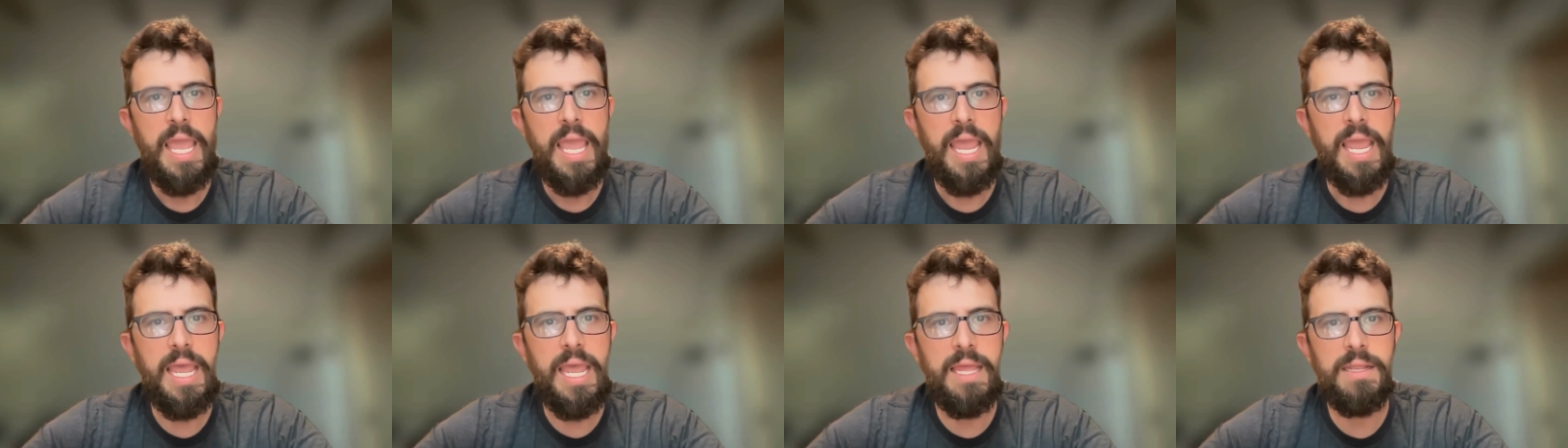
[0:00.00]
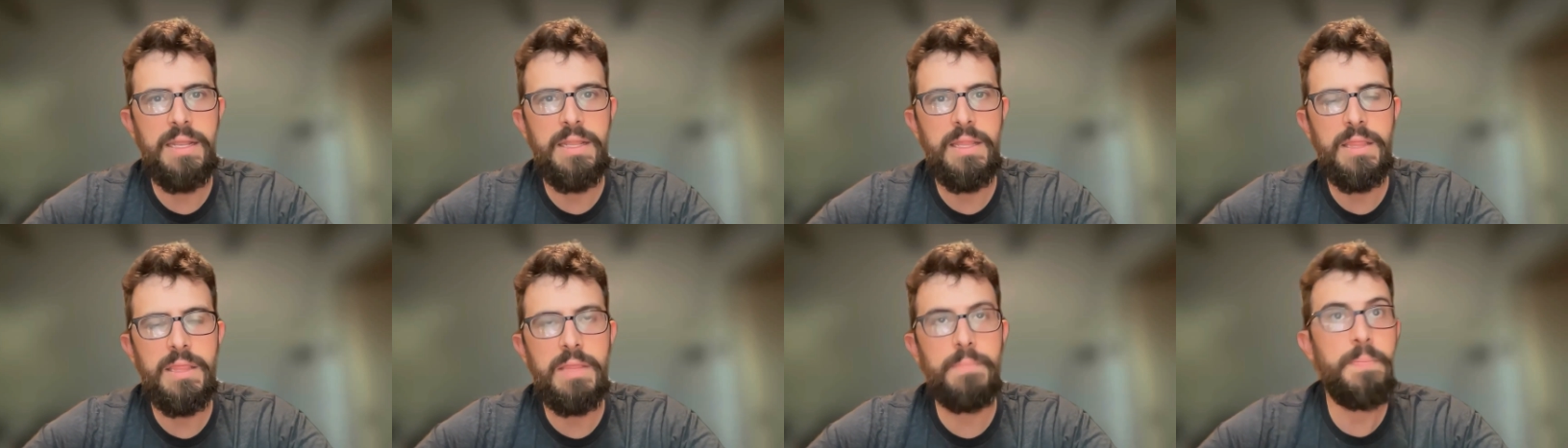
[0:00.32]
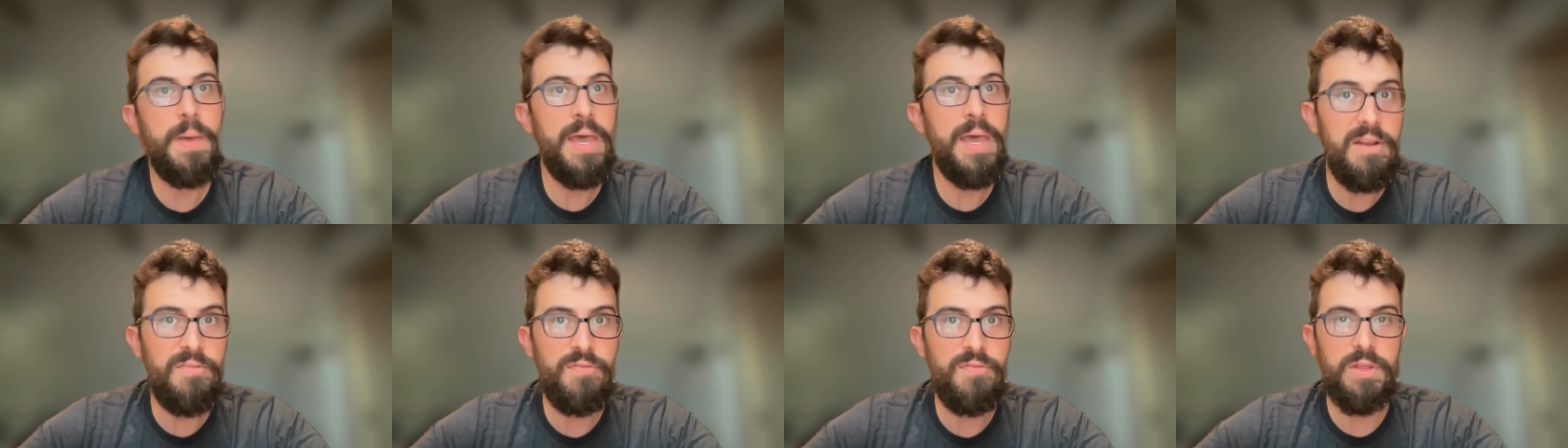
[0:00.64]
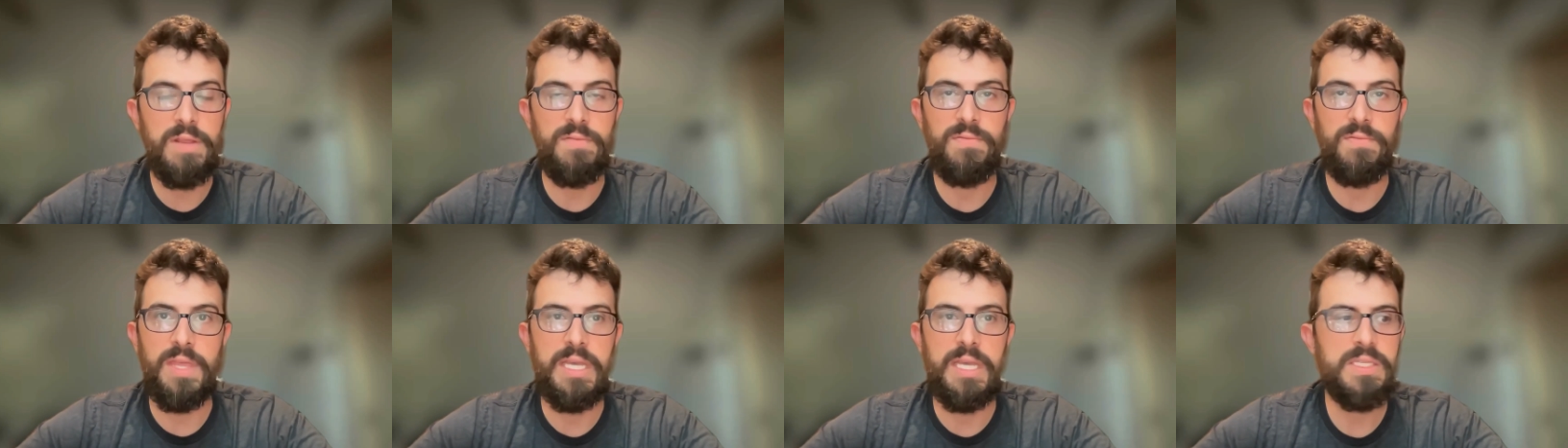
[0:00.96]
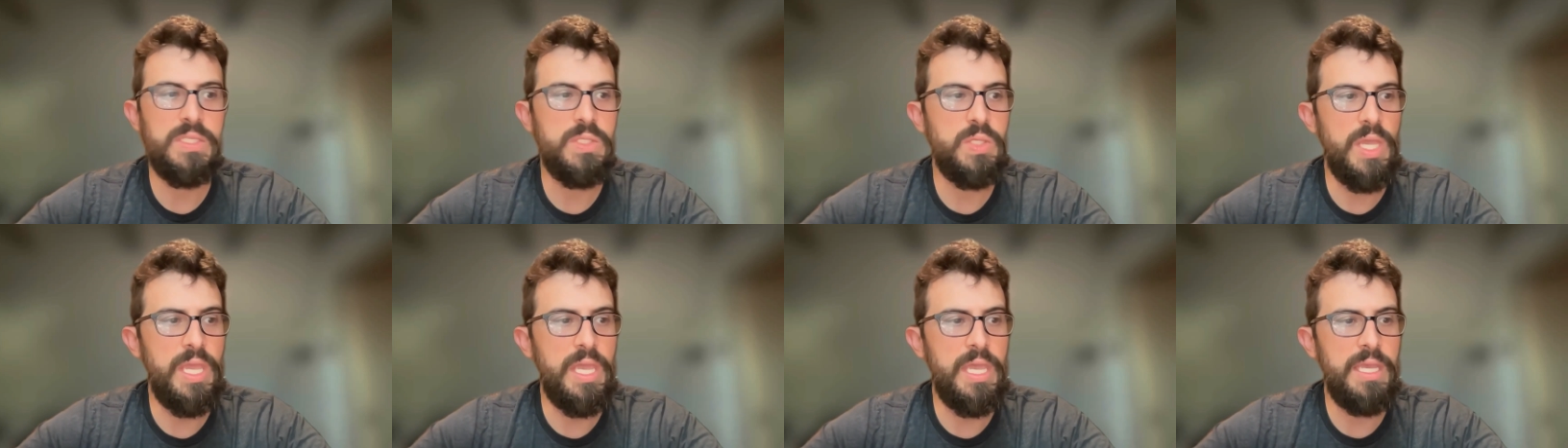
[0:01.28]
And the benefit of
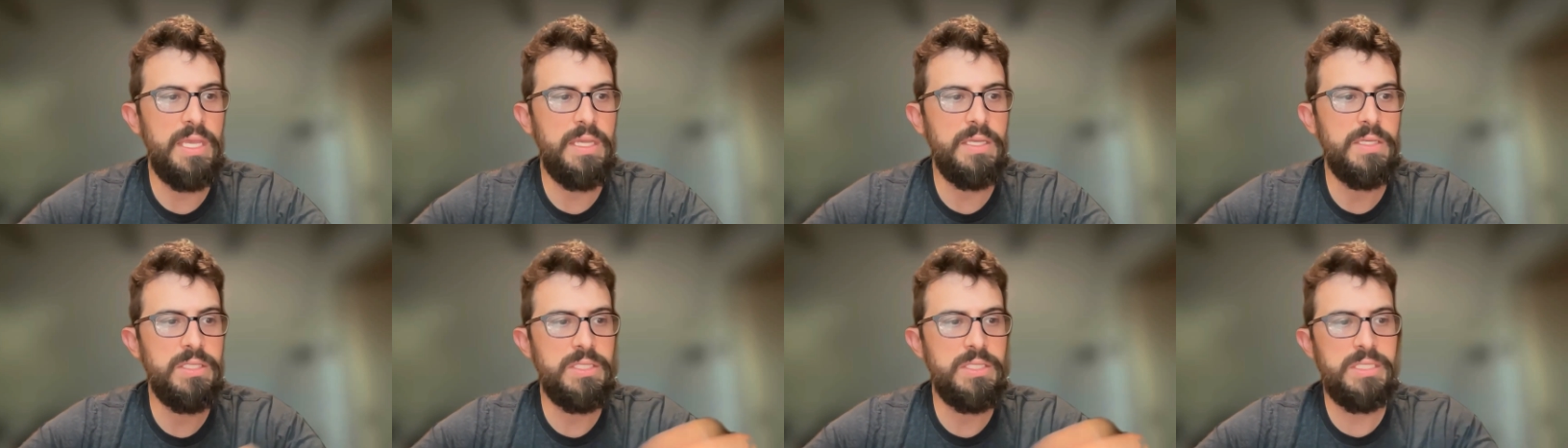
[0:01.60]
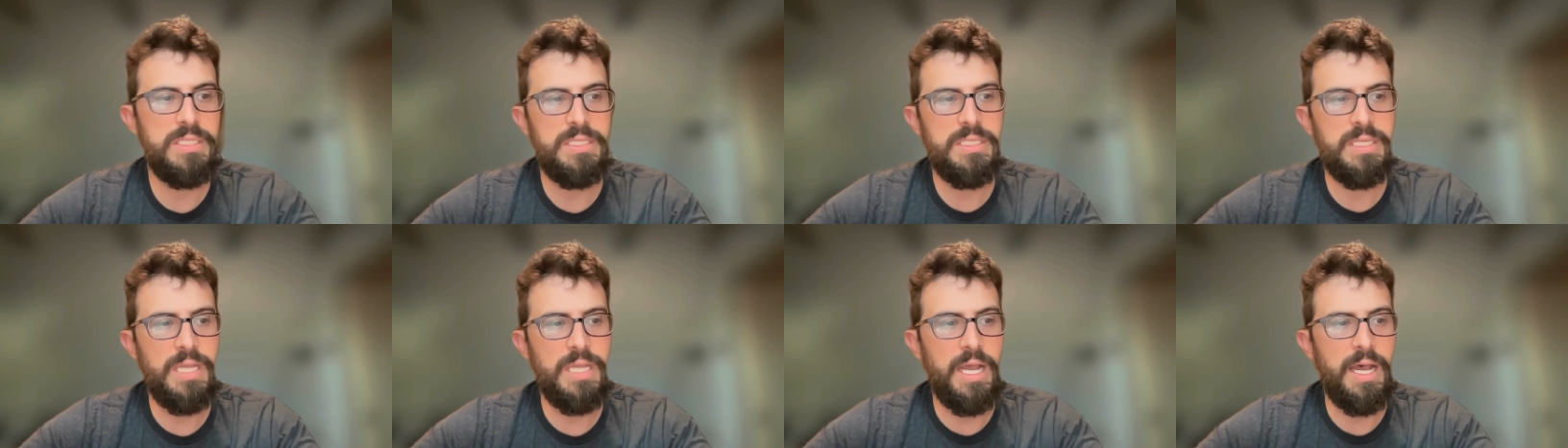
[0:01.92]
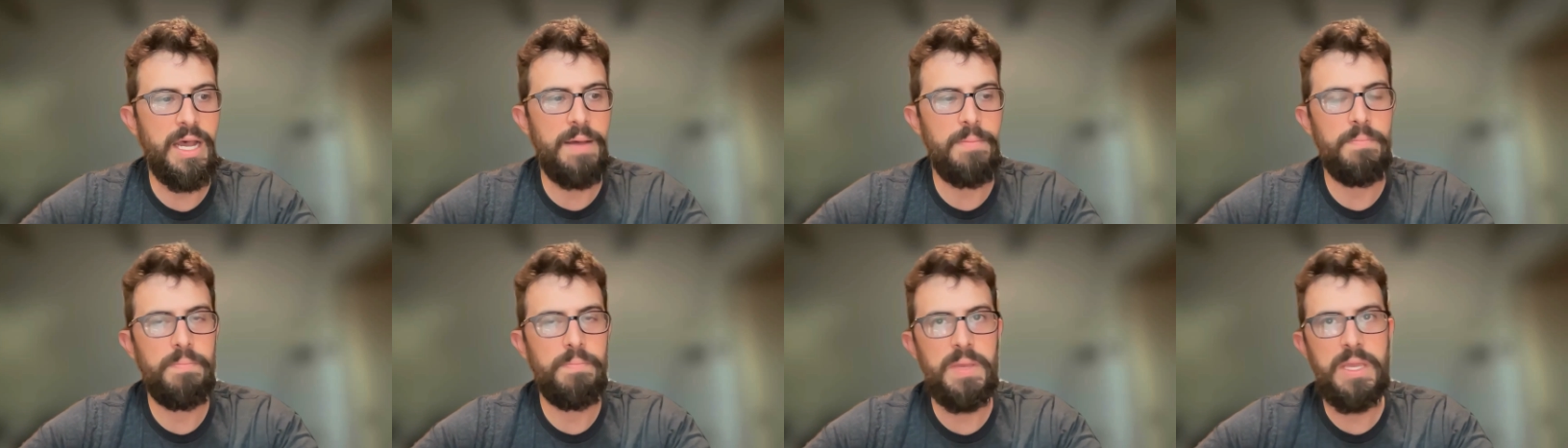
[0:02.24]
this is um,